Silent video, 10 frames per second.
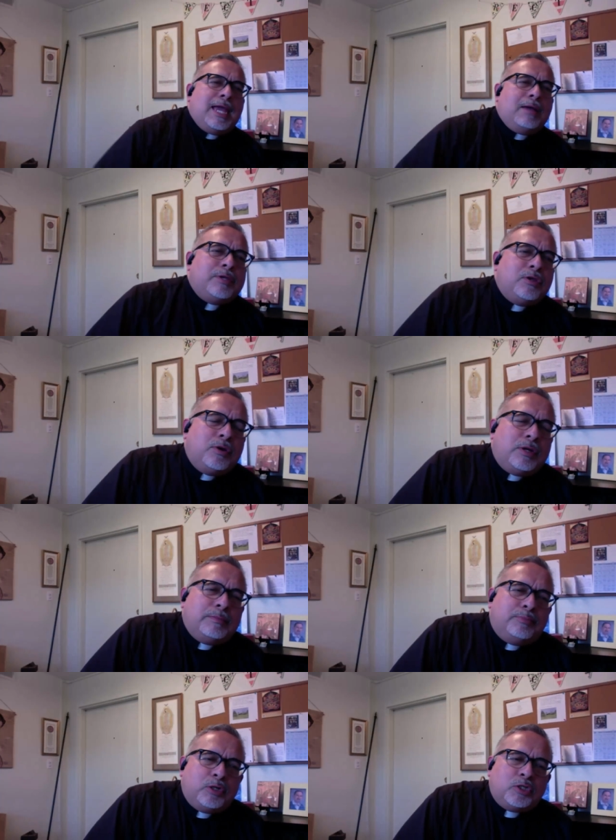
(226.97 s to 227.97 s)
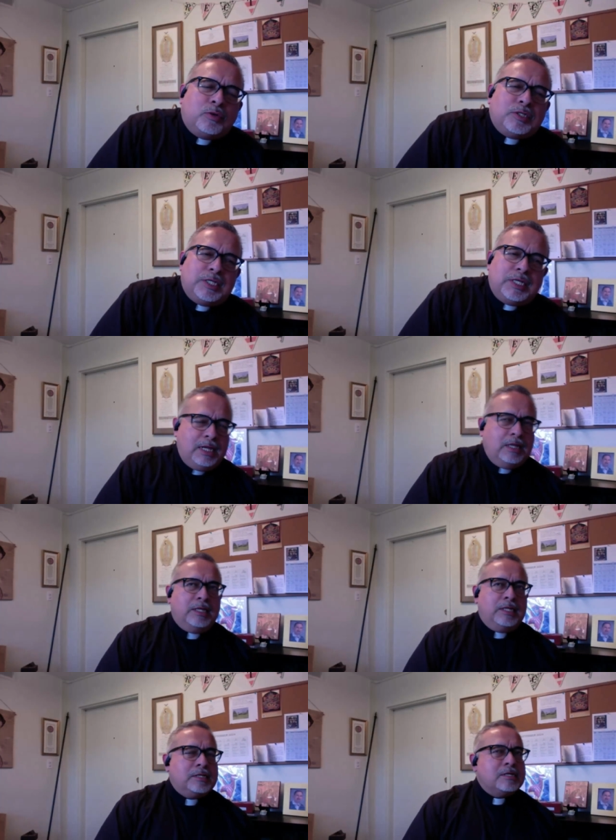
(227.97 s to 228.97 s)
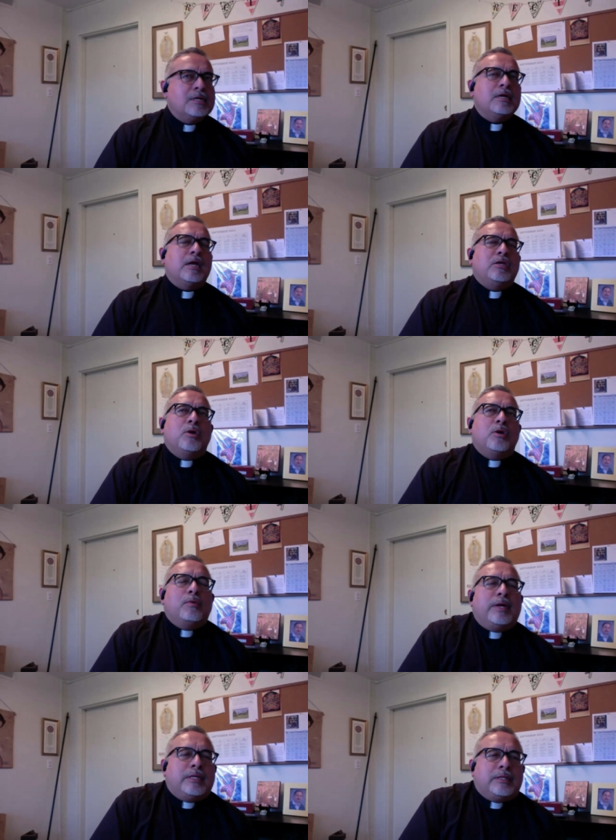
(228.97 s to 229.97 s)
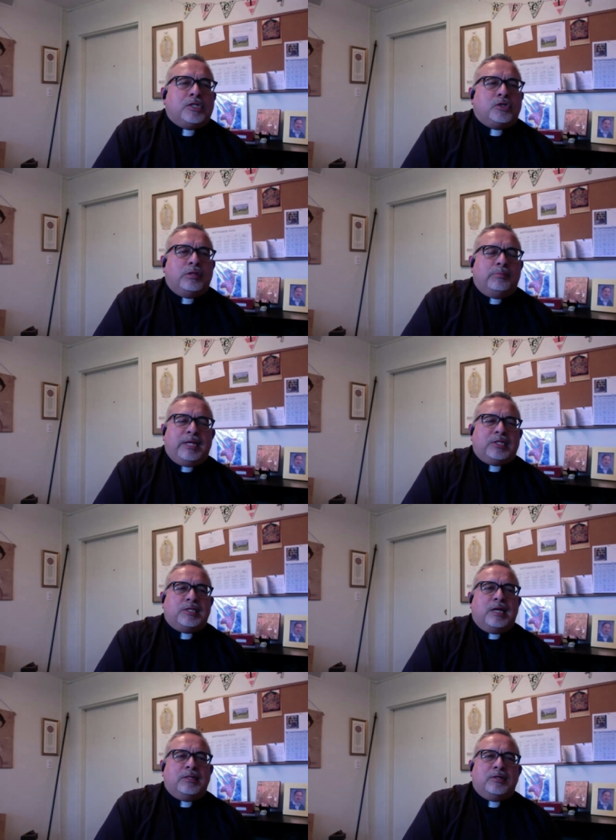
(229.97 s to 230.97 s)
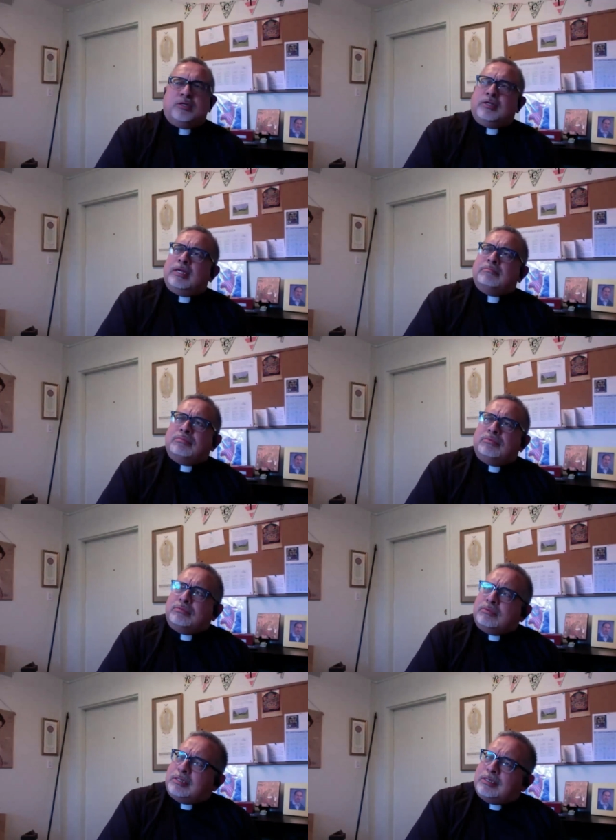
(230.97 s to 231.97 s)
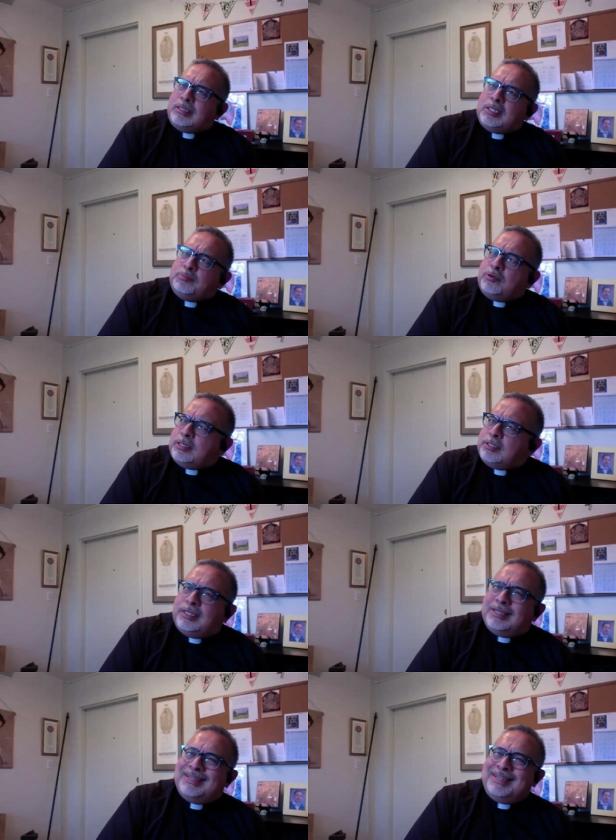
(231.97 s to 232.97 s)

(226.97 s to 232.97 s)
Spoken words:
Yeah, when you go to bookstores in England and you go in and they show the bestsellers, you're like, what are these books?